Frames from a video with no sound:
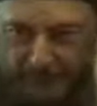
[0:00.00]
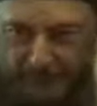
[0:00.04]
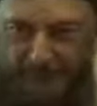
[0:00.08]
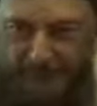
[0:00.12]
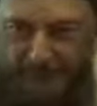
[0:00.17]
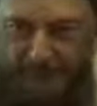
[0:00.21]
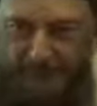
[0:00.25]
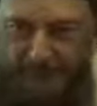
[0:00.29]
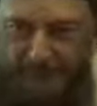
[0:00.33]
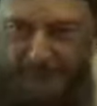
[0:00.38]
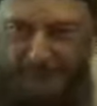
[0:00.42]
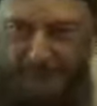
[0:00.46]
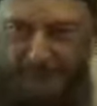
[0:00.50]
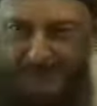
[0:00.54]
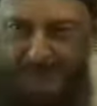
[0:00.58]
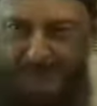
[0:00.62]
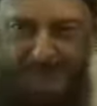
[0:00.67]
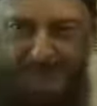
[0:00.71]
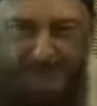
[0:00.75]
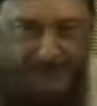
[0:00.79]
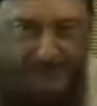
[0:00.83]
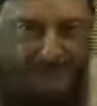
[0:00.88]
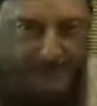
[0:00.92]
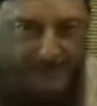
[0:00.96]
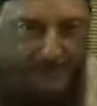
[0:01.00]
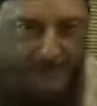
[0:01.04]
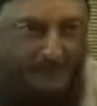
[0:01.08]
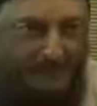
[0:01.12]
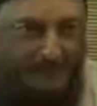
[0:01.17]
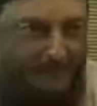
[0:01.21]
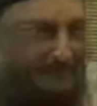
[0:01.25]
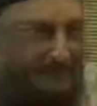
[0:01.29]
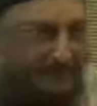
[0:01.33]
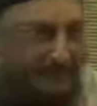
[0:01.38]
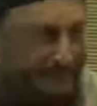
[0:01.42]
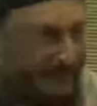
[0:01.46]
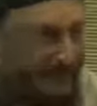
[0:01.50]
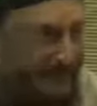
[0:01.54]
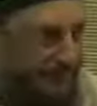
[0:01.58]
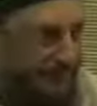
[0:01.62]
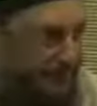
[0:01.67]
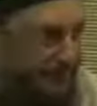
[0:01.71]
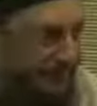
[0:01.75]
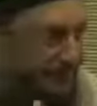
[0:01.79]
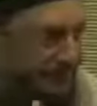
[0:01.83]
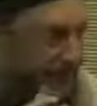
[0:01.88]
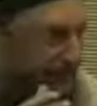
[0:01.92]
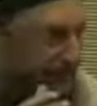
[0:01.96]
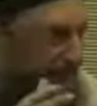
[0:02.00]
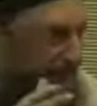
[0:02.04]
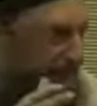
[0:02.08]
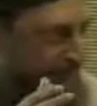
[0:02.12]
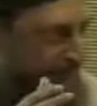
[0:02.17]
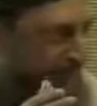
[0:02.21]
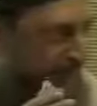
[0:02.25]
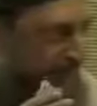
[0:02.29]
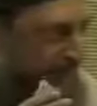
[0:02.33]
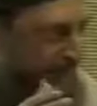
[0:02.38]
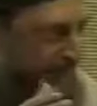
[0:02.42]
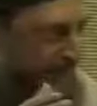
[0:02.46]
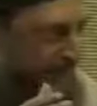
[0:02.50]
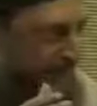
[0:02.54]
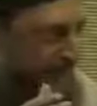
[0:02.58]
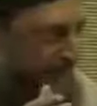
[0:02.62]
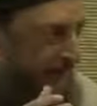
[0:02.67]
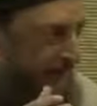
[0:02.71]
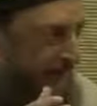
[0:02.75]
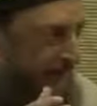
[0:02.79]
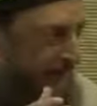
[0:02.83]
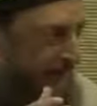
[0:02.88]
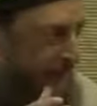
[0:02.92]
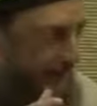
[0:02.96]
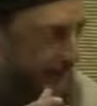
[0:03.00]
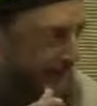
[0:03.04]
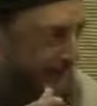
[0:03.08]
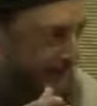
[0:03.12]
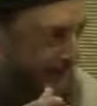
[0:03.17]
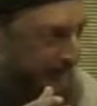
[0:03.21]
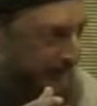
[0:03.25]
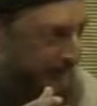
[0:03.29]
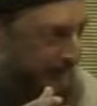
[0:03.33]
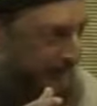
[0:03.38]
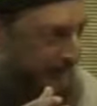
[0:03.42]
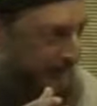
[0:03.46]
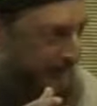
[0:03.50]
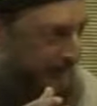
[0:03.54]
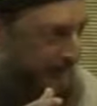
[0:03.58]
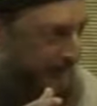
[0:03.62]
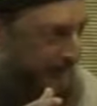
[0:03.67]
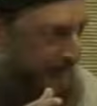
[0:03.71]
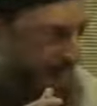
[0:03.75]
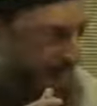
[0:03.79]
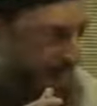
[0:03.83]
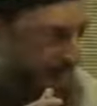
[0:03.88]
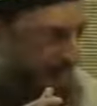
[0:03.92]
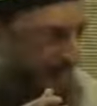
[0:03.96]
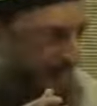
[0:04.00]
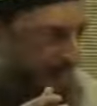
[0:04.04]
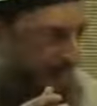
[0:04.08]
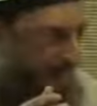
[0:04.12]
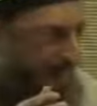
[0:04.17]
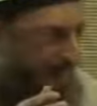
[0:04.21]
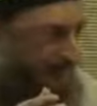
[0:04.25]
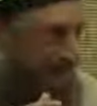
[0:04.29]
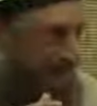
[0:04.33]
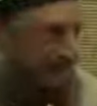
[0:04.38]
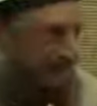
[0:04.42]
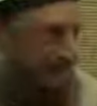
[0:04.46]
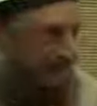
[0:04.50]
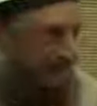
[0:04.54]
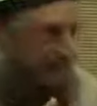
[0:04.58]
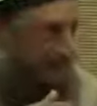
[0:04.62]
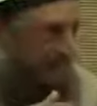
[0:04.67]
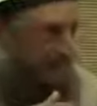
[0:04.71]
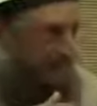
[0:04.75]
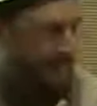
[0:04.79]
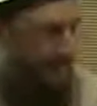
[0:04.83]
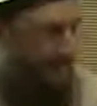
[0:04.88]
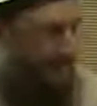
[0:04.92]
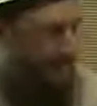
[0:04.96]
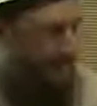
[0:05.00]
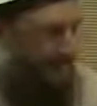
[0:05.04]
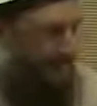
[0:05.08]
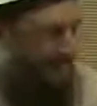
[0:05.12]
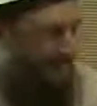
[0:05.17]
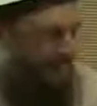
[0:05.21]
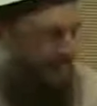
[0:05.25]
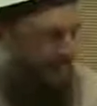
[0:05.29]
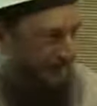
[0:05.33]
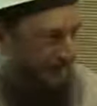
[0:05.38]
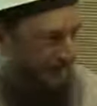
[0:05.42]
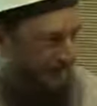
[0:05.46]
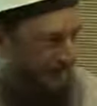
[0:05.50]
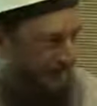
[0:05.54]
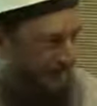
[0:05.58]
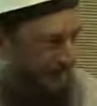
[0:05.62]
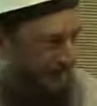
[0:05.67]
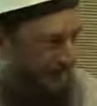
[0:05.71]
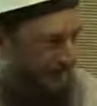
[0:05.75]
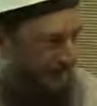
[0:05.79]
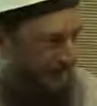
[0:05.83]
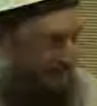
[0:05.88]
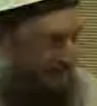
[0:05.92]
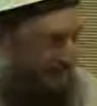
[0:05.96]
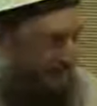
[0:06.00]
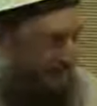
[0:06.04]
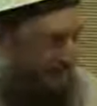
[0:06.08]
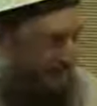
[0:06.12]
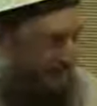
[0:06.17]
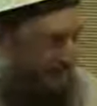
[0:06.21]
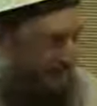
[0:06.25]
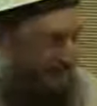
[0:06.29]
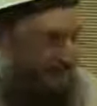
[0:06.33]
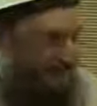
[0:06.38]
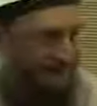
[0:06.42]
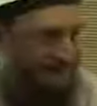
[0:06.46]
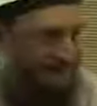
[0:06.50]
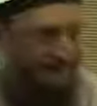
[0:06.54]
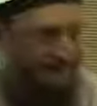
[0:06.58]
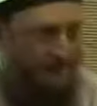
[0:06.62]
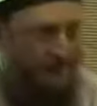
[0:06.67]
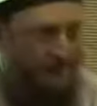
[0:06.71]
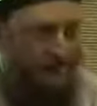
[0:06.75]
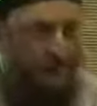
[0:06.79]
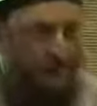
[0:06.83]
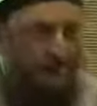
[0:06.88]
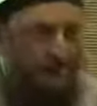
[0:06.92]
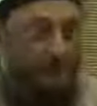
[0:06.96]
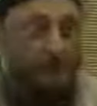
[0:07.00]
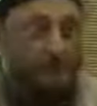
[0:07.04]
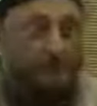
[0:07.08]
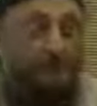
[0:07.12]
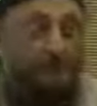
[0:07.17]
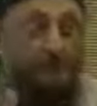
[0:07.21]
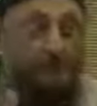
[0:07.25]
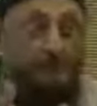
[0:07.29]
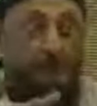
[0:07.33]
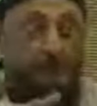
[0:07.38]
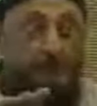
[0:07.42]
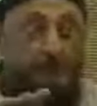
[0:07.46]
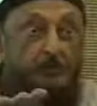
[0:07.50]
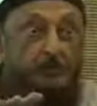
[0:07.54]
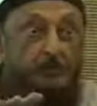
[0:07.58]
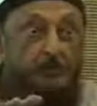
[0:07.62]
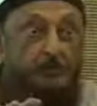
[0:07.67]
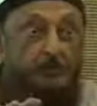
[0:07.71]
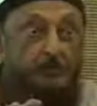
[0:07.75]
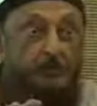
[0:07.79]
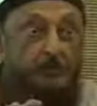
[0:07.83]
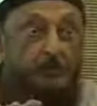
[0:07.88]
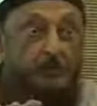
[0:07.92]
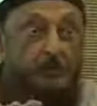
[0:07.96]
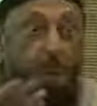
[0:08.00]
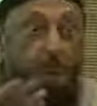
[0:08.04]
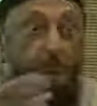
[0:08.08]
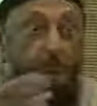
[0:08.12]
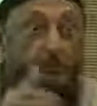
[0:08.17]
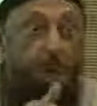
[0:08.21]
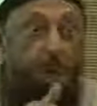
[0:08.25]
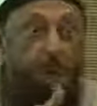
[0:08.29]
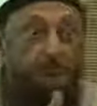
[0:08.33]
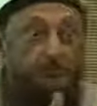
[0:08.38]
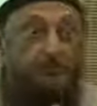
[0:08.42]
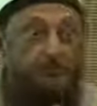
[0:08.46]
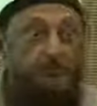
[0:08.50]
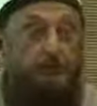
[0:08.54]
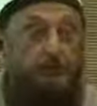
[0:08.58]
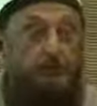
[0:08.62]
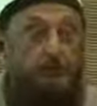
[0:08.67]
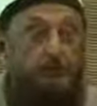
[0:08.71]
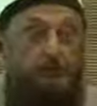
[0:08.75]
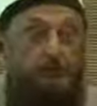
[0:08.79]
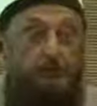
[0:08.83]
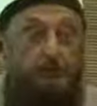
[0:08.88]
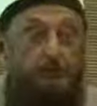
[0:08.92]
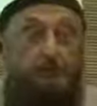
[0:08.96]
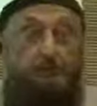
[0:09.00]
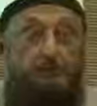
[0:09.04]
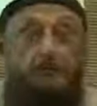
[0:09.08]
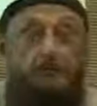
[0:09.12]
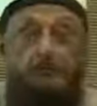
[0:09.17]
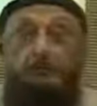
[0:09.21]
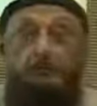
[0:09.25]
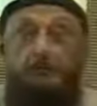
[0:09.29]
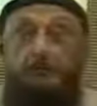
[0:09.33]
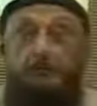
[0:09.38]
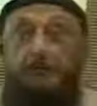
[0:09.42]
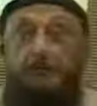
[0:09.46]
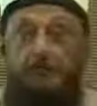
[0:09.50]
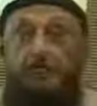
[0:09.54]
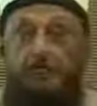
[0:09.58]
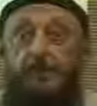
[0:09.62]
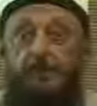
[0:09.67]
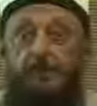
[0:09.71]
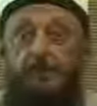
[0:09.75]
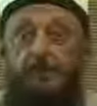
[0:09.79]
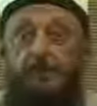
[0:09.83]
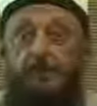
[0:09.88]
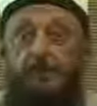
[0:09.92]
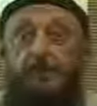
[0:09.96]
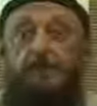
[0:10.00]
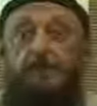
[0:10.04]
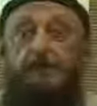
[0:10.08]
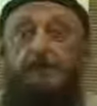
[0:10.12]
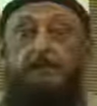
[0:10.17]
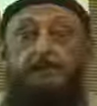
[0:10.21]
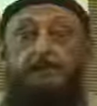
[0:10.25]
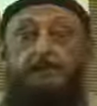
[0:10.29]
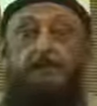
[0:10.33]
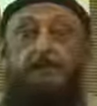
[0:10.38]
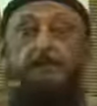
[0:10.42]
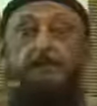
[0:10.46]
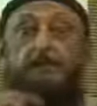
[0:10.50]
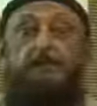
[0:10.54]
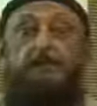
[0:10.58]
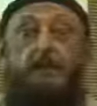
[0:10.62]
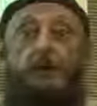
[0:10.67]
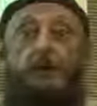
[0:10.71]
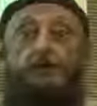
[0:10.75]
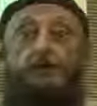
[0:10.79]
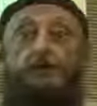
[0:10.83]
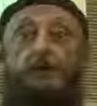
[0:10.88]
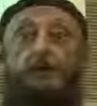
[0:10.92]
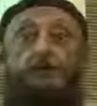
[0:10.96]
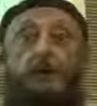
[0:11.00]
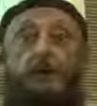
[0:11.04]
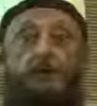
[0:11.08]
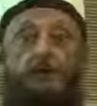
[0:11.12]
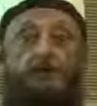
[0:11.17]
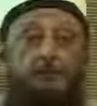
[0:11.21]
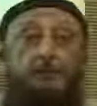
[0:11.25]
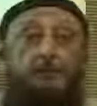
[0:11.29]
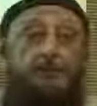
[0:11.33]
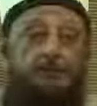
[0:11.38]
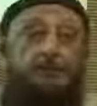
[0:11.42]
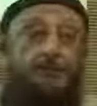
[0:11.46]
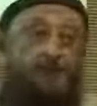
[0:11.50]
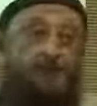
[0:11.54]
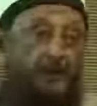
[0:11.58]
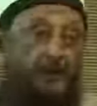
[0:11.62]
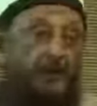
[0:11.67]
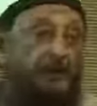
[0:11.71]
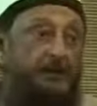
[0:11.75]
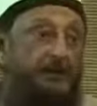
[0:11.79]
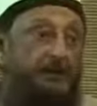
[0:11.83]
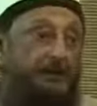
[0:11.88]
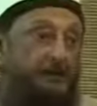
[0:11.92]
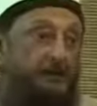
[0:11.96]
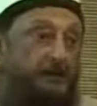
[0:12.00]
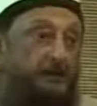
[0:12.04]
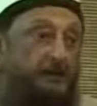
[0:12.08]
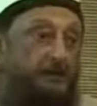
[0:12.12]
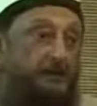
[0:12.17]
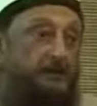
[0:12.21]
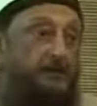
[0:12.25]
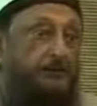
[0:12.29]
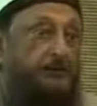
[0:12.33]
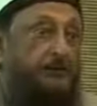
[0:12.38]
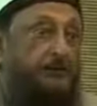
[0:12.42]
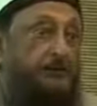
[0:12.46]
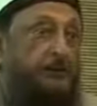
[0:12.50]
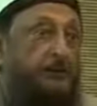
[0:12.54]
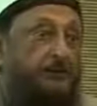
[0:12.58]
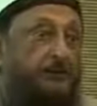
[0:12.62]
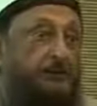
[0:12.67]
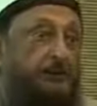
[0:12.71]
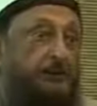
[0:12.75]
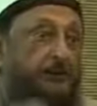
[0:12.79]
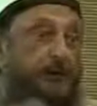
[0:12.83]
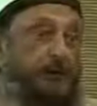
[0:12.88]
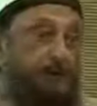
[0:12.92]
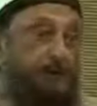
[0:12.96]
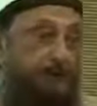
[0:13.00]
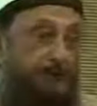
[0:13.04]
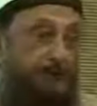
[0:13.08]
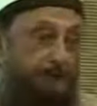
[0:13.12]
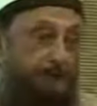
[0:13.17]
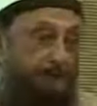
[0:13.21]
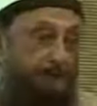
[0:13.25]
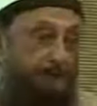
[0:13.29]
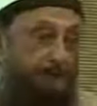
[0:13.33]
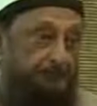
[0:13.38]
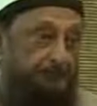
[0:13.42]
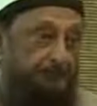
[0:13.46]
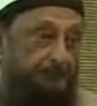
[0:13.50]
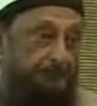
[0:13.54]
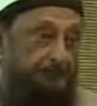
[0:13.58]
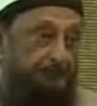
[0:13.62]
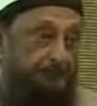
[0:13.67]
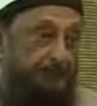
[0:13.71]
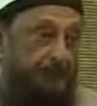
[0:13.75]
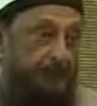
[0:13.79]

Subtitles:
you have CNN and Al Jazeera there to capture it. And the matter comes before the Egyptian Sharia court. What is the court to do? If you adopt the proper methodology, you would throw out the case,